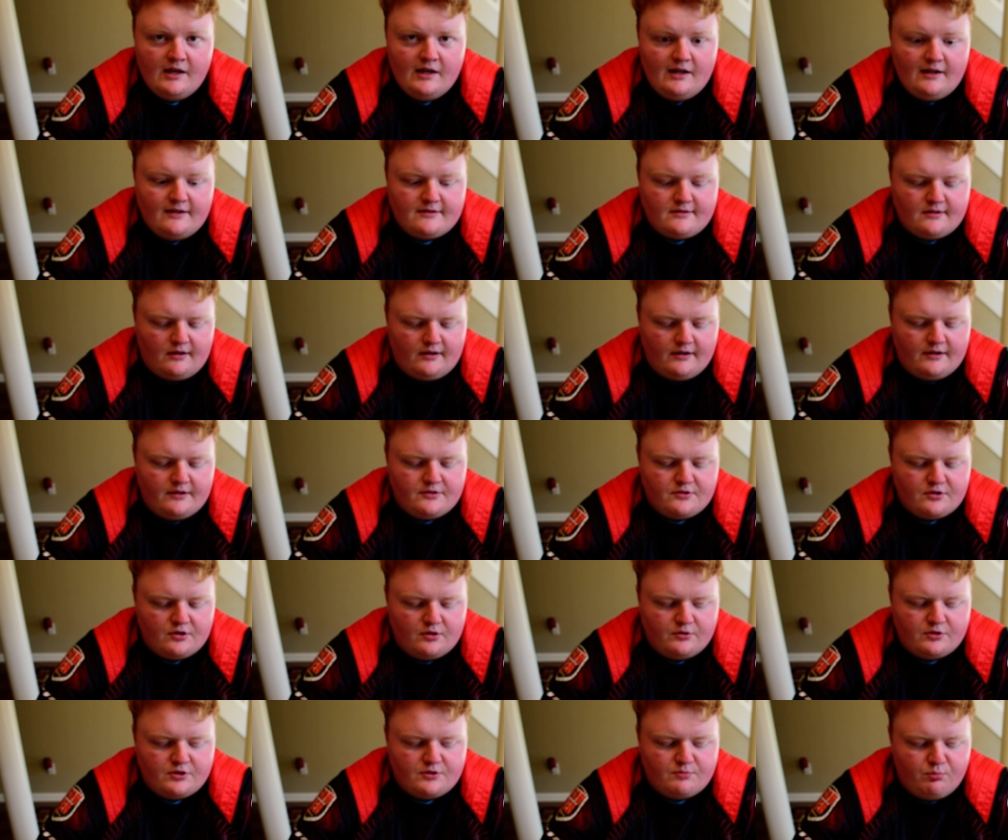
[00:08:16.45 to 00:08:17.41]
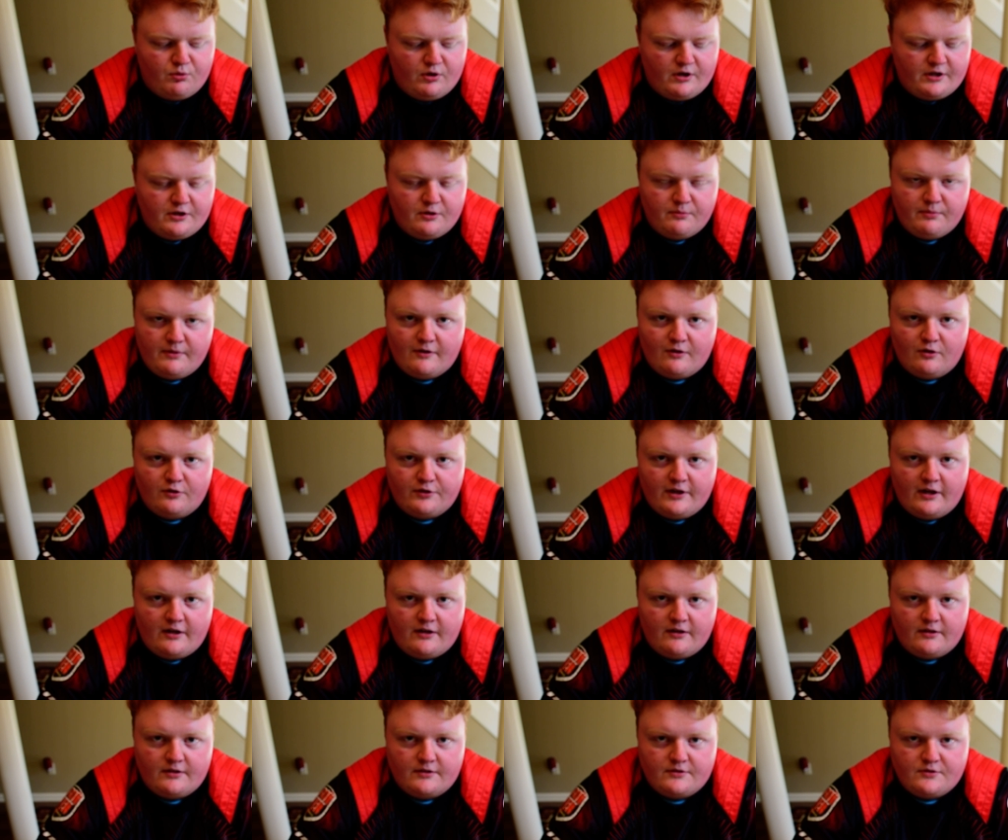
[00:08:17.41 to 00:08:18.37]
It's a lot easier to just break your barrel
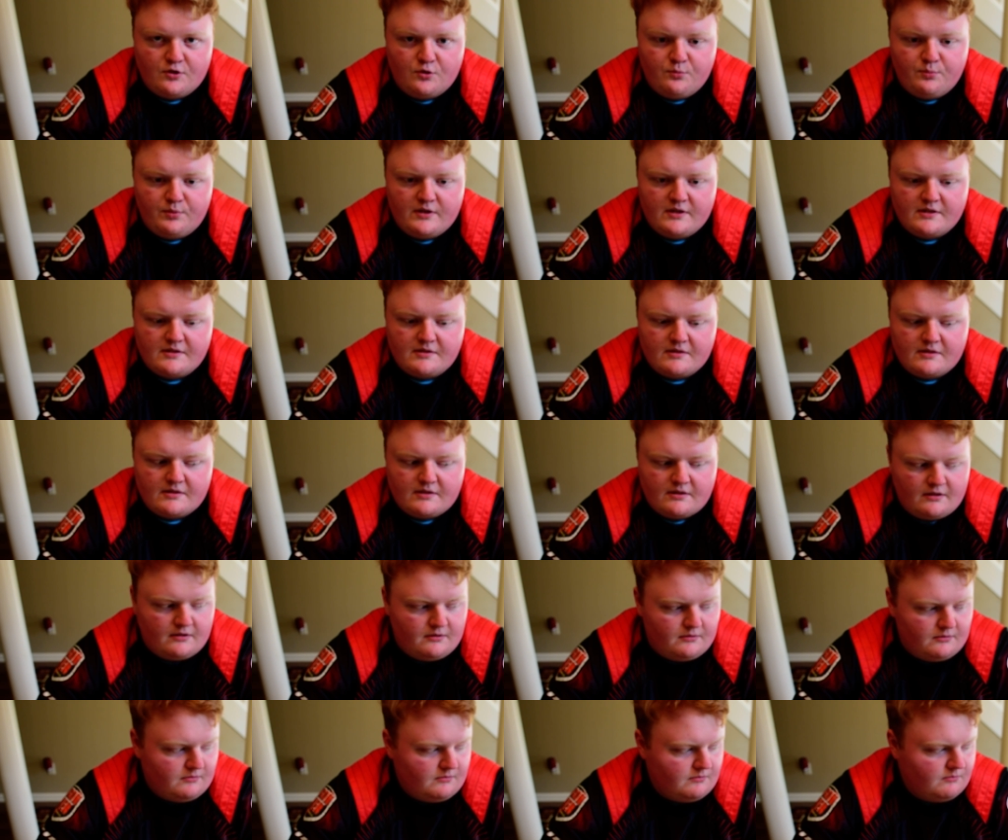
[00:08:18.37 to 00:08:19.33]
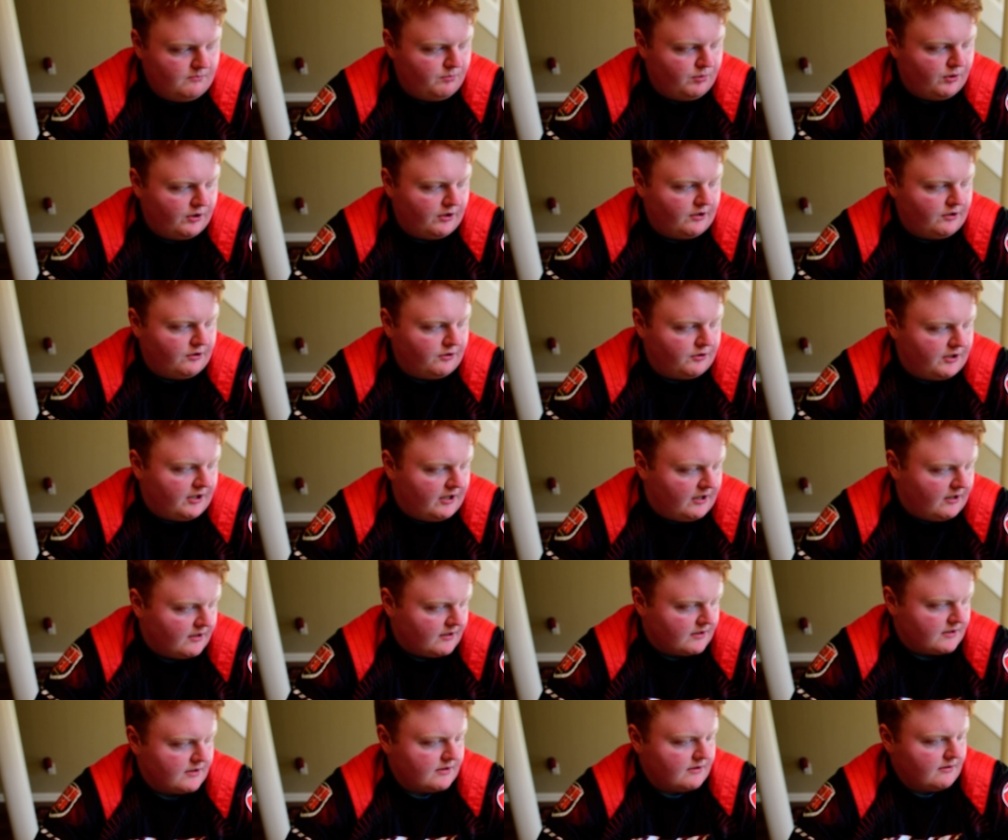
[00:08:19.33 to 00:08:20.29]
down into two pieces and then put it in your
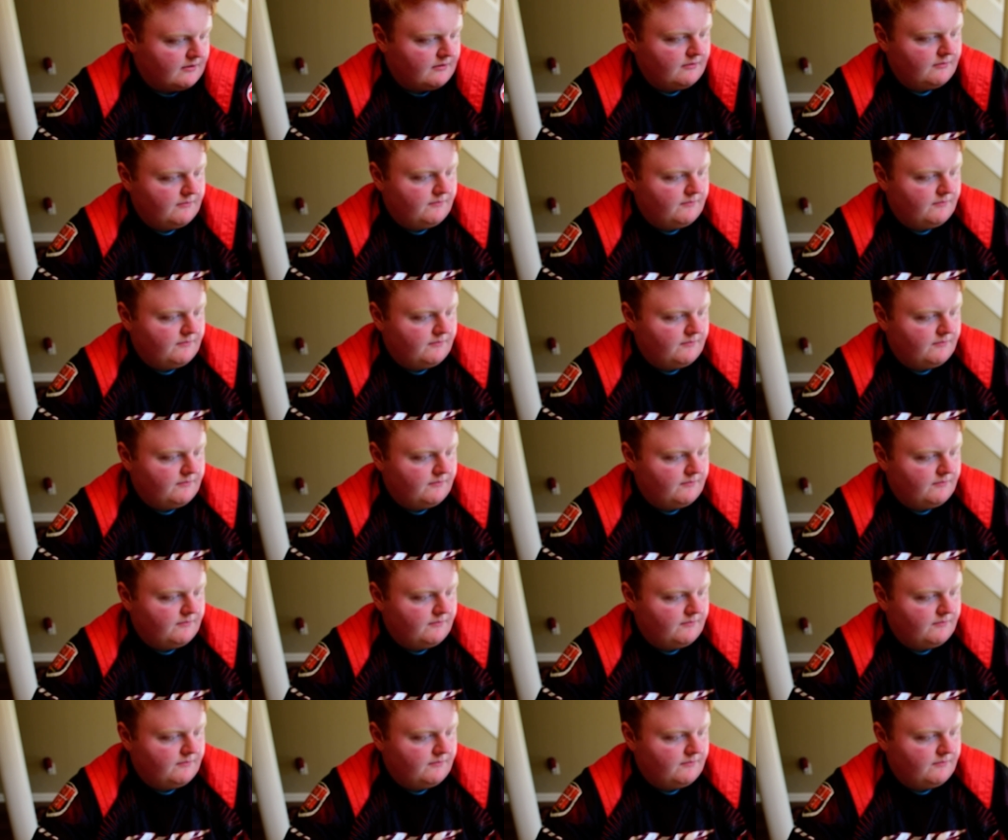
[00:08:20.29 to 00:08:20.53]
case.